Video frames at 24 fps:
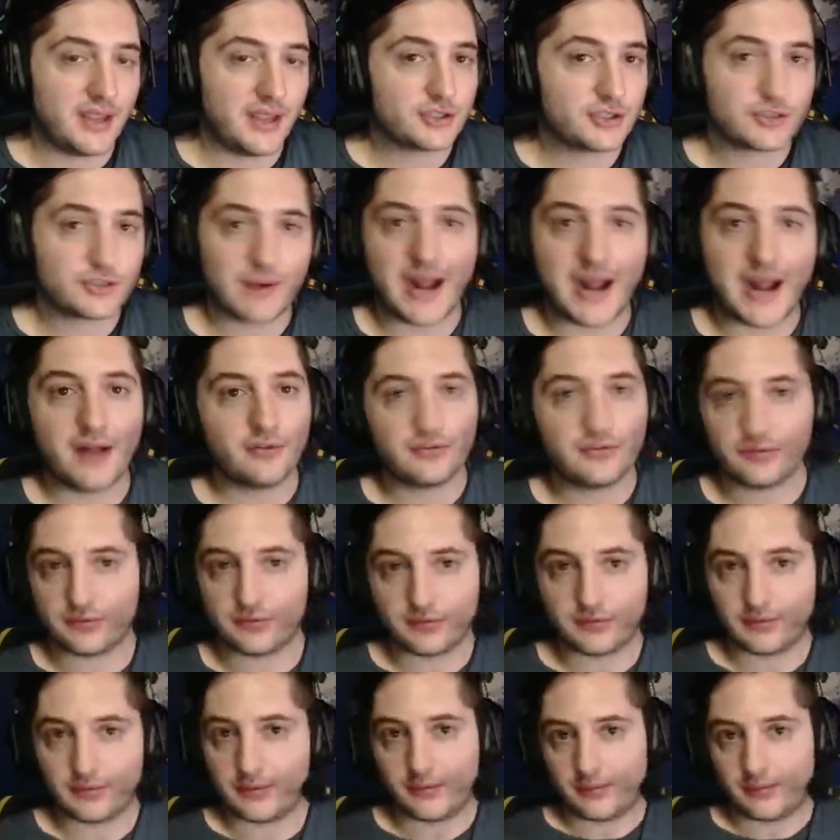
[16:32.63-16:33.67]
Shroud's
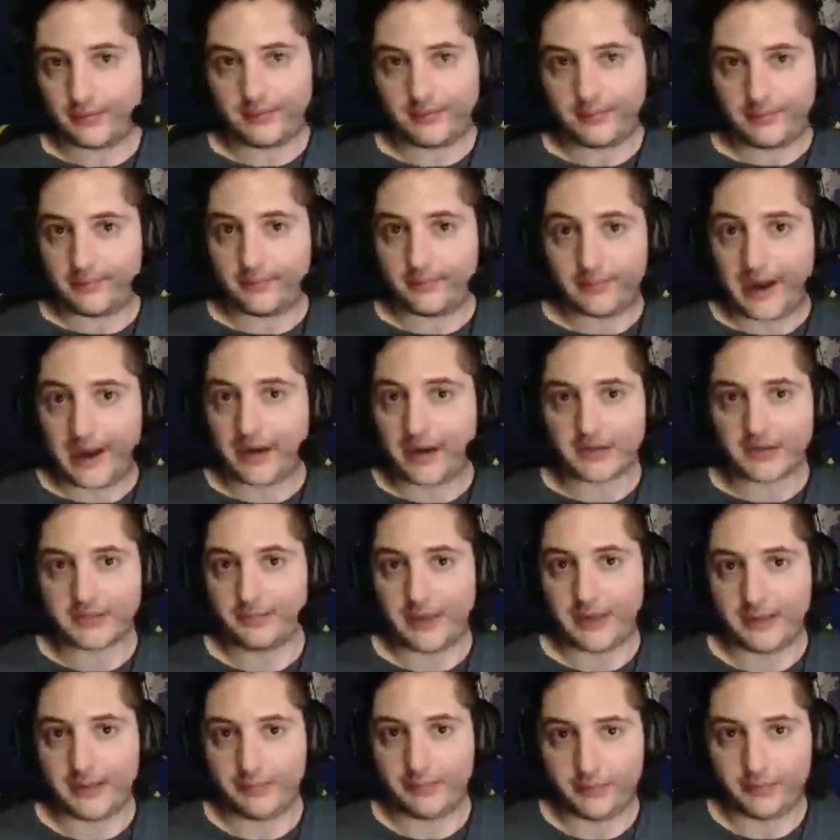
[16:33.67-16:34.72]
power
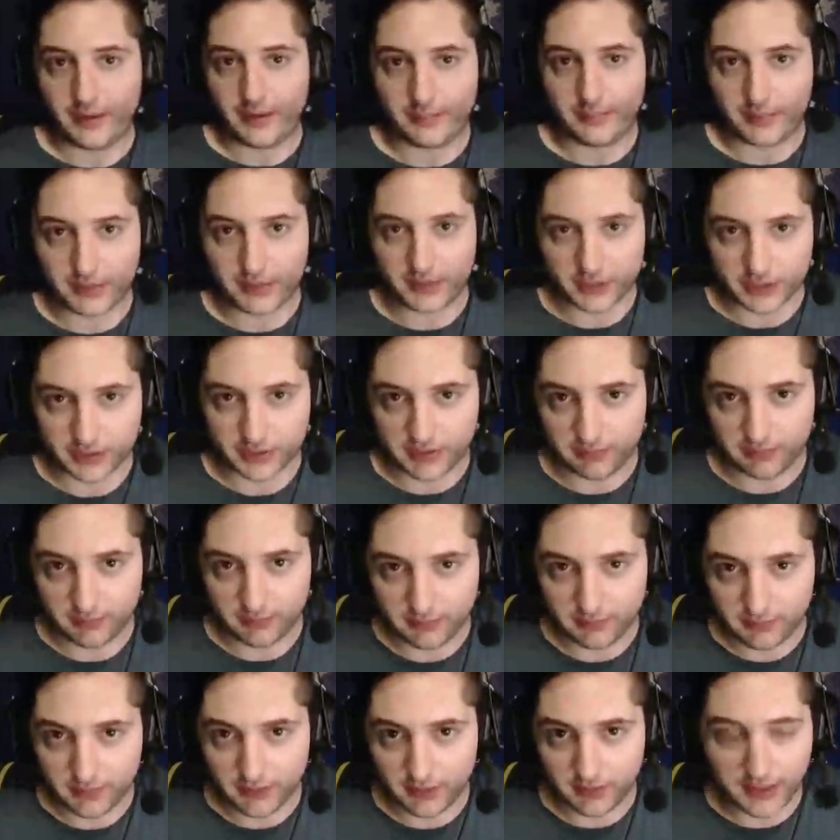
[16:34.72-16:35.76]
supply blew up on stream.
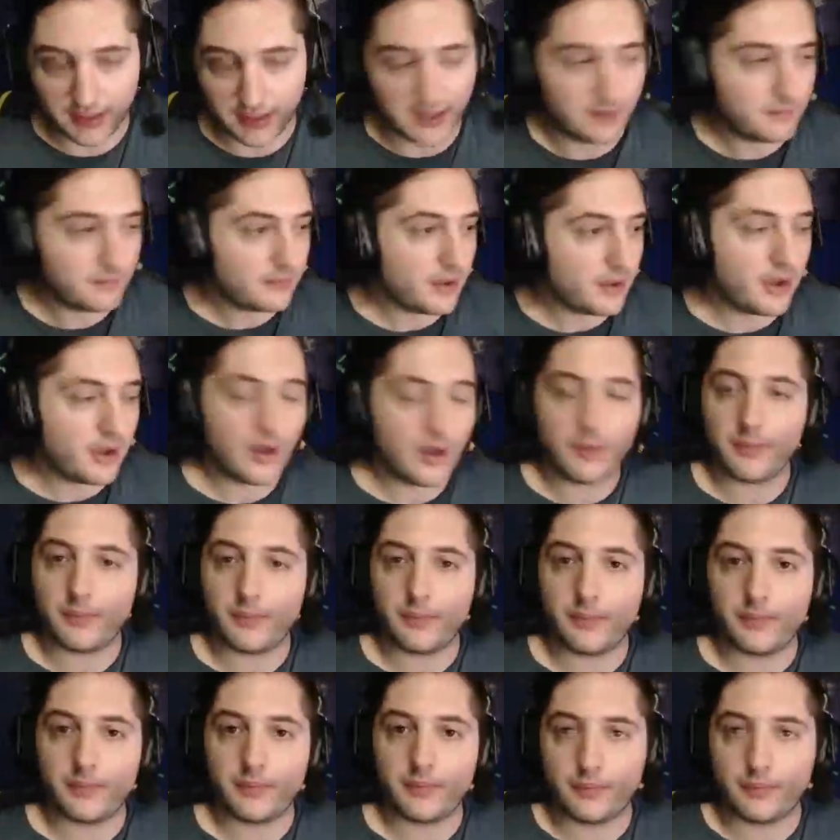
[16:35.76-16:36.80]
Okay.
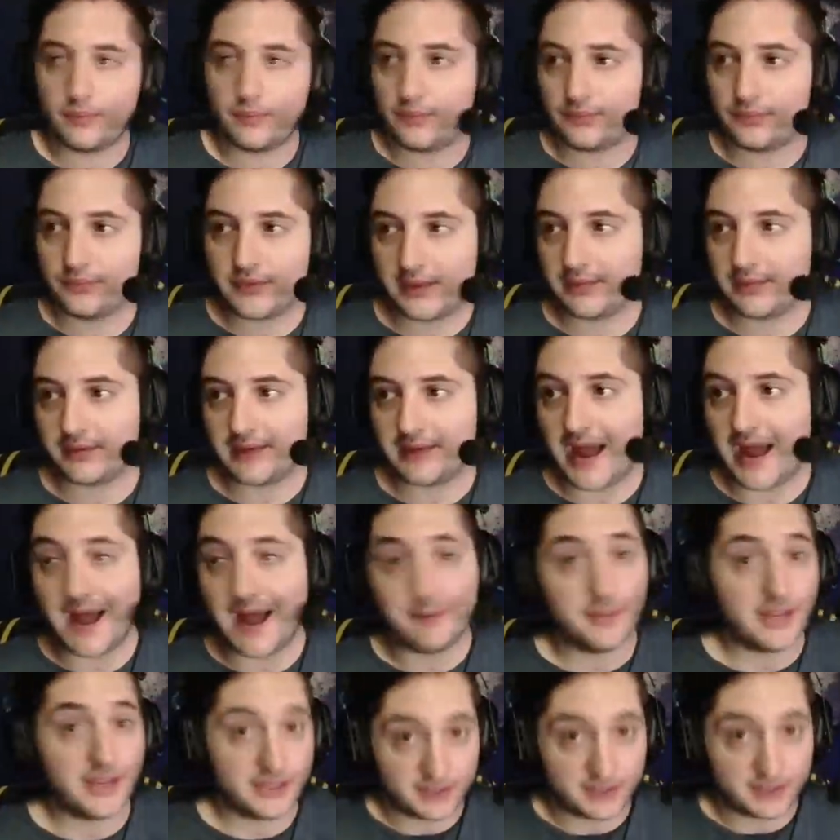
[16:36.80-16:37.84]
Tim the
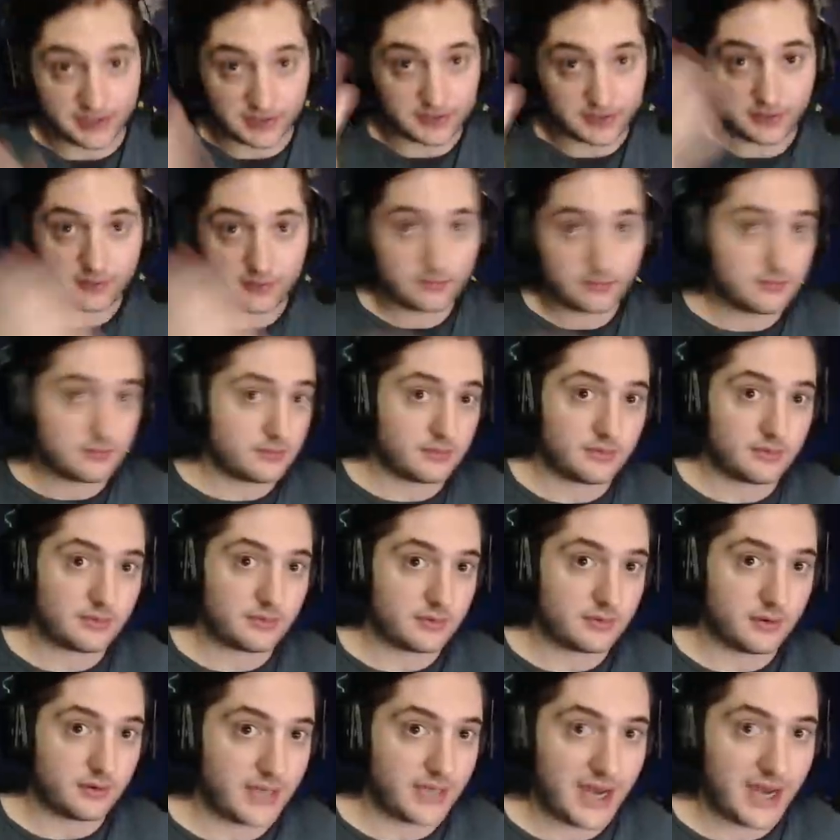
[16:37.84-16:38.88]
Tatman's
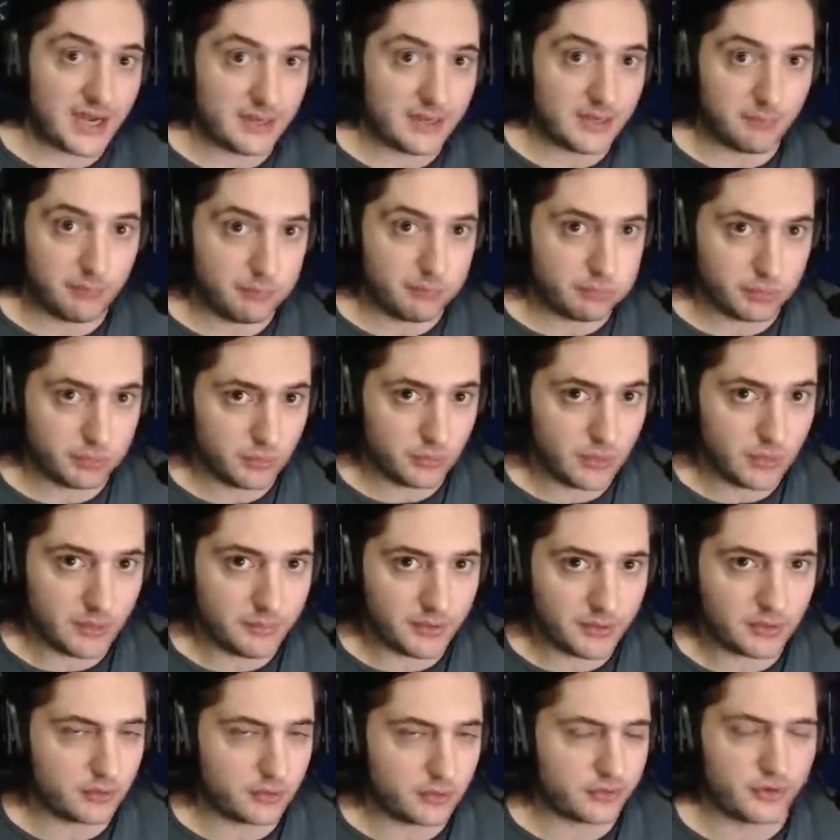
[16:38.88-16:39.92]
3080 blew up
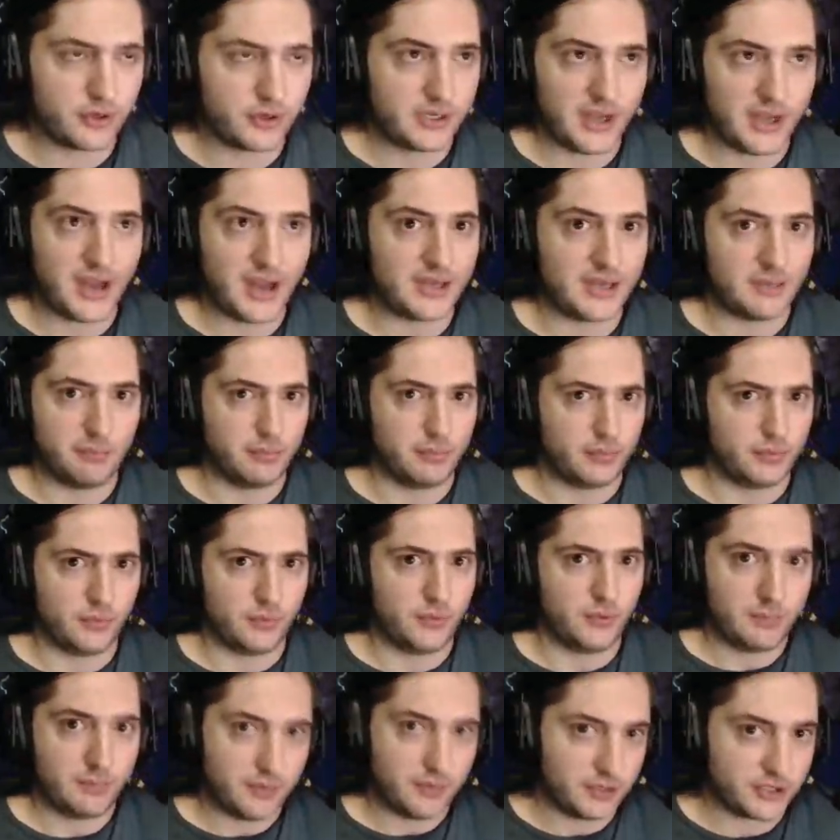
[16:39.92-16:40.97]
on, or 3090 blew
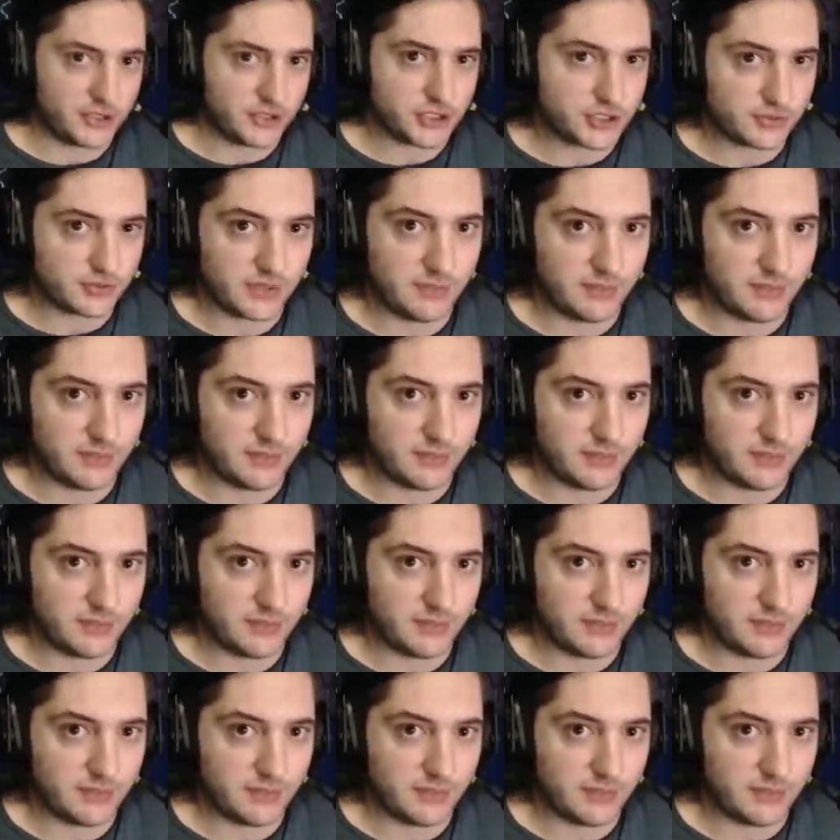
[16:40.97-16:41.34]
up on stream